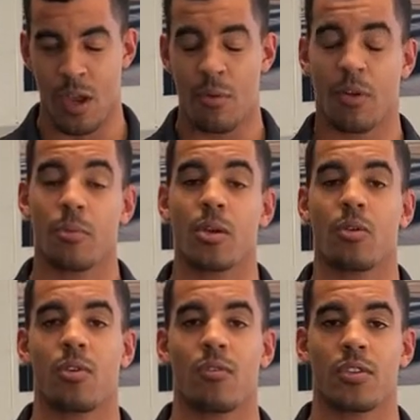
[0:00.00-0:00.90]
We're going to be
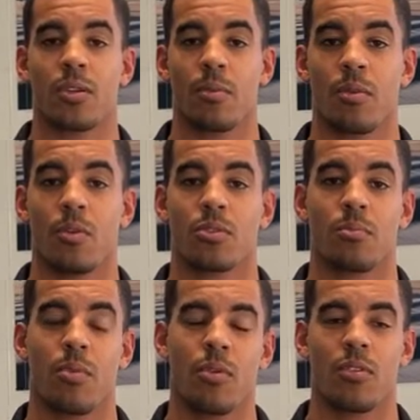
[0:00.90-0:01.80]
going over some of the most
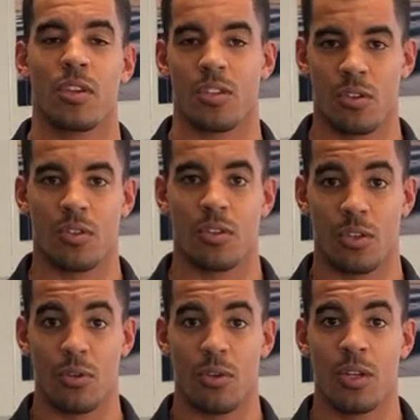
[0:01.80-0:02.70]
important things you can
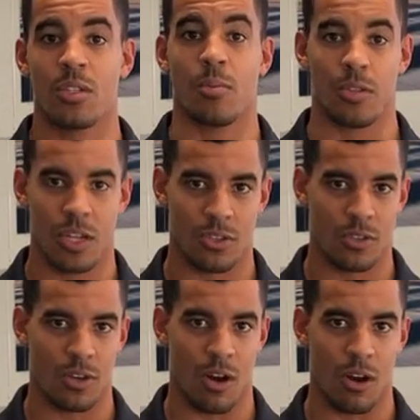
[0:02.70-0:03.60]
do to protect
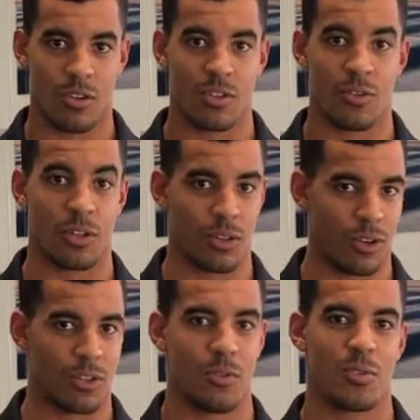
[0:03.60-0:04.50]
your car during
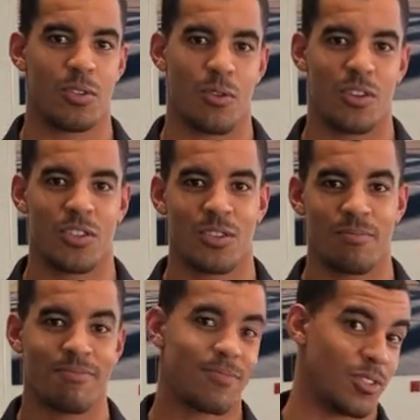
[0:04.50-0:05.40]
long-term storage.
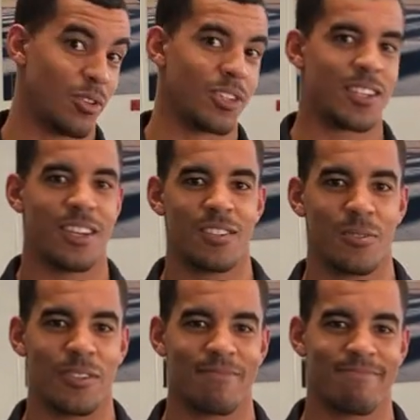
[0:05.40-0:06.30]
So let's get into it.